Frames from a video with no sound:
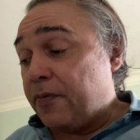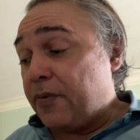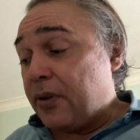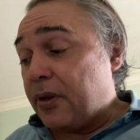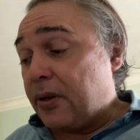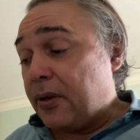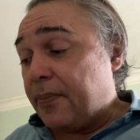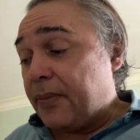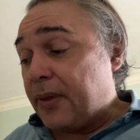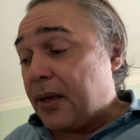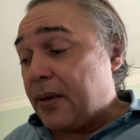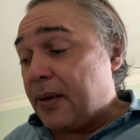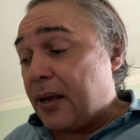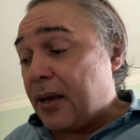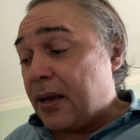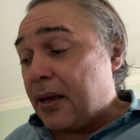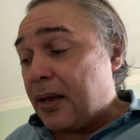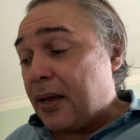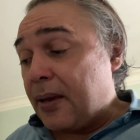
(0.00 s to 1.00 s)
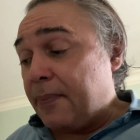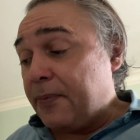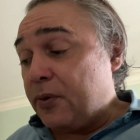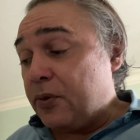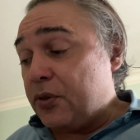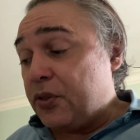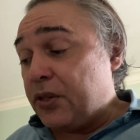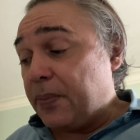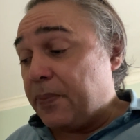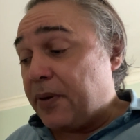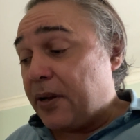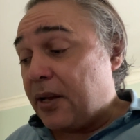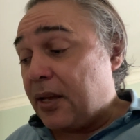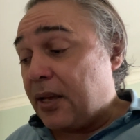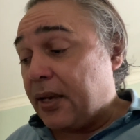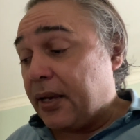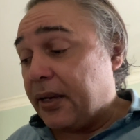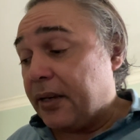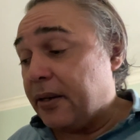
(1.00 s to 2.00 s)
I'm using
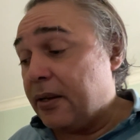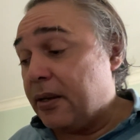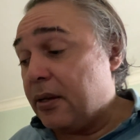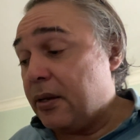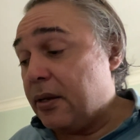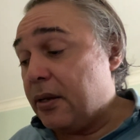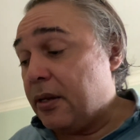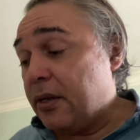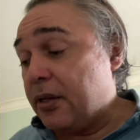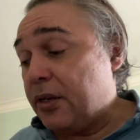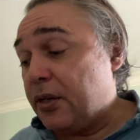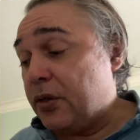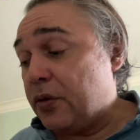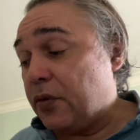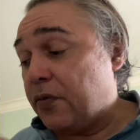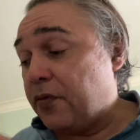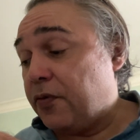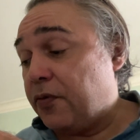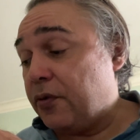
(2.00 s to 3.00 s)
pi, you